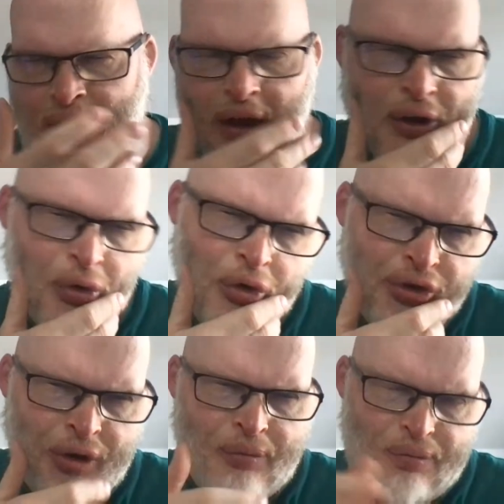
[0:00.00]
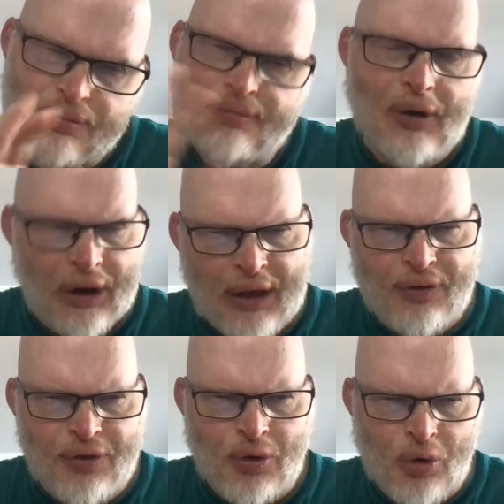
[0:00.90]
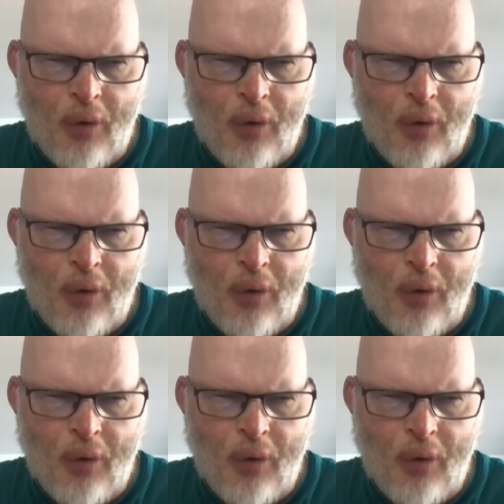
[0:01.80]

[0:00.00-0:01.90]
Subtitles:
That can also lead to